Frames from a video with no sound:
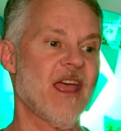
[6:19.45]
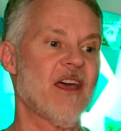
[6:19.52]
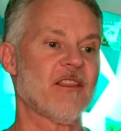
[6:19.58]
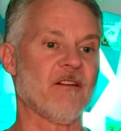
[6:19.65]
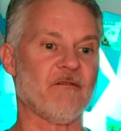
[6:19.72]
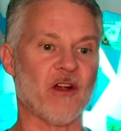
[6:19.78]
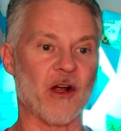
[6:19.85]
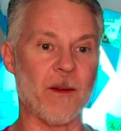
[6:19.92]

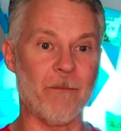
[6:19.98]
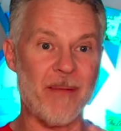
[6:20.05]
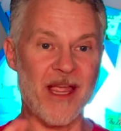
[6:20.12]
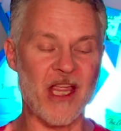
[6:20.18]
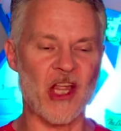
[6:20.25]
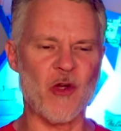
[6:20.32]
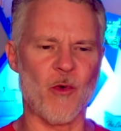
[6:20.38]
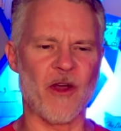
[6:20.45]
the very
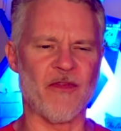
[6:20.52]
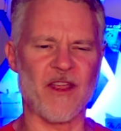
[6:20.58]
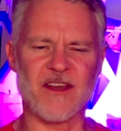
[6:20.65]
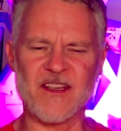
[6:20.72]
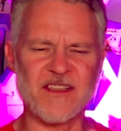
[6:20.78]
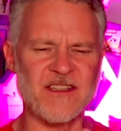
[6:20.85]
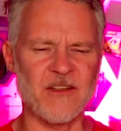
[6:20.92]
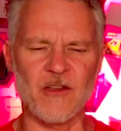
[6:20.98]
pink one that
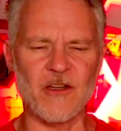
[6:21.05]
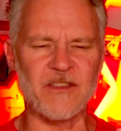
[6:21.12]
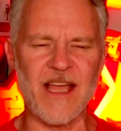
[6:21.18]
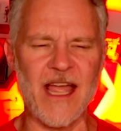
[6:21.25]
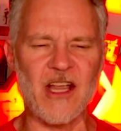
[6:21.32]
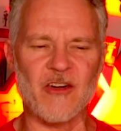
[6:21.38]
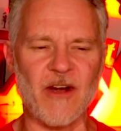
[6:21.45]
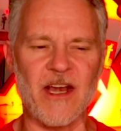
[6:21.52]
doesn't look
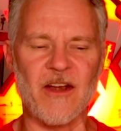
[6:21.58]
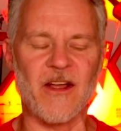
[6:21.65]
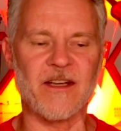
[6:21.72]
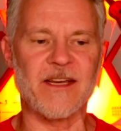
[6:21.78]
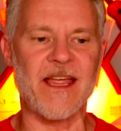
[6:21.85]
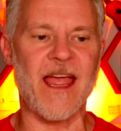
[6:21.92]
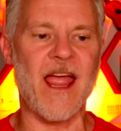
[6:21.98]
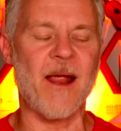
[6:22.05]
that great
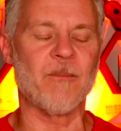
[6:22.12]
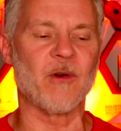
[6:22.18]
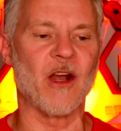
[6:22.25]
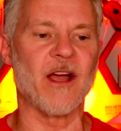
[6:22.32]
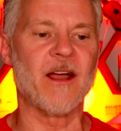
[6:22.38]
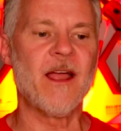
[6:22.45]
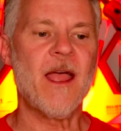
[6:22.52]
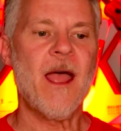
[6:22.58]
on
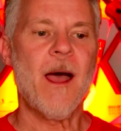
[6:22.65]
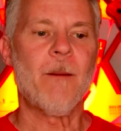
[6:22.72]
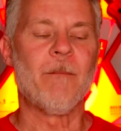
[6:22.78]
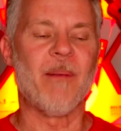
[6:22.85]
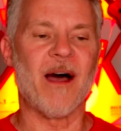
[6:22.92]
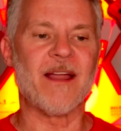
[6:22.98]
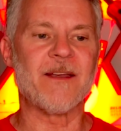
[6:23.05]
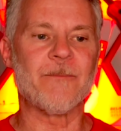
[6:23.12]
camera,
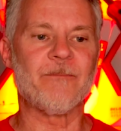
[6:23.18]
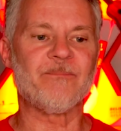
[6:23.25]
but